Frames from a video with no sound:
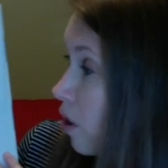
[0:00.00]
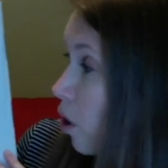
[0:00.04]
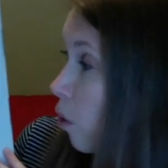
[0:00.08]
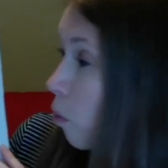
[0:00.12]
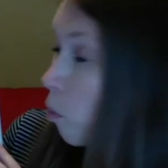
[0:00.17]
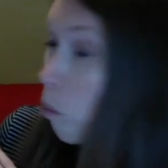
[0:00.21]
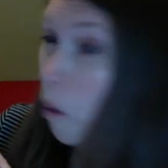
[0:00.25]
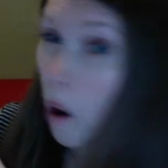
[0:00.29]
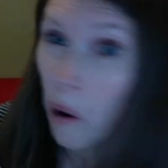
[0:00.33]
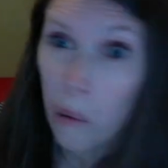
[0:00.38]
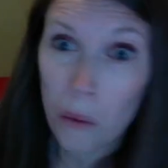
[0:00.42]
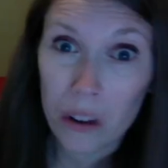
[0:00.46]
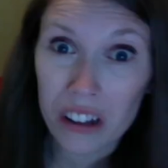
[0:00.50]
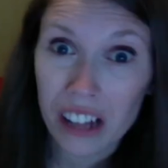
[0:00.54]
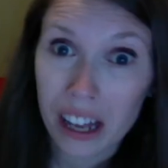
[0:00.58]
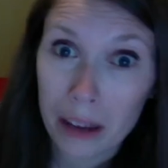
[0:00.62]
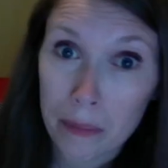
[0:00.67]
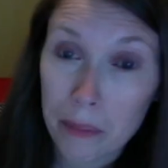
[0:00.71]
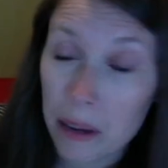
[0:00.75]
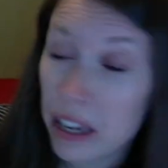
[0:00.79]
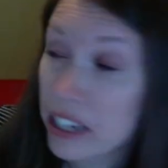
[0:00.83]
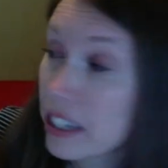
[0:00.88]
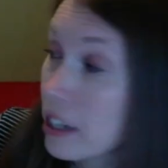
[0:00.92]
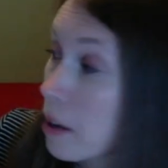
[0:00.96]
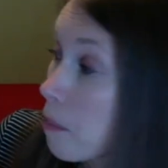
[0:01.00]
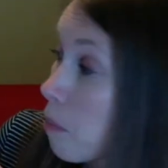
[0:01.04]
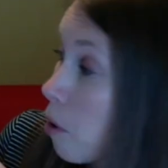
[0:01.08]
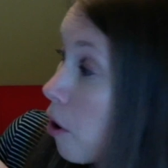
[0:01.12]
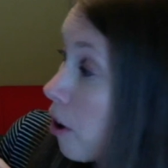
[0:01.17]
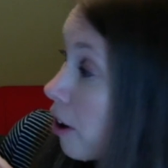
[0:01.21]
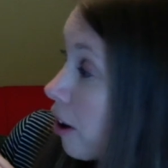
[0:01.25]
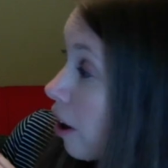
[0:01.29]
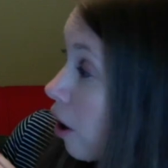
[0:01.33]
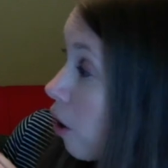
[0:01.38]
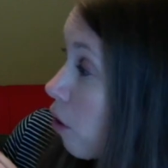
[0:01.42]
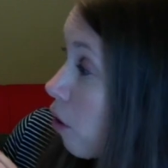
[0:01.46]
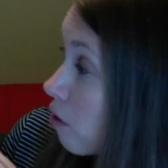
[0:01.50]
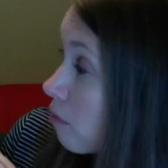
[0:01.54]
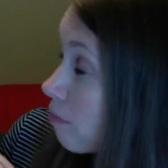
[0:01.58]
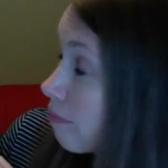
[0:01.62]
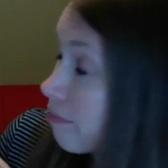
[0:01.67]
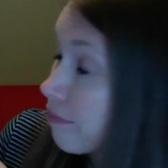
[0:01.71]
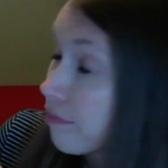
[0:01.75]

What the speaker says: What will I be tomorrow?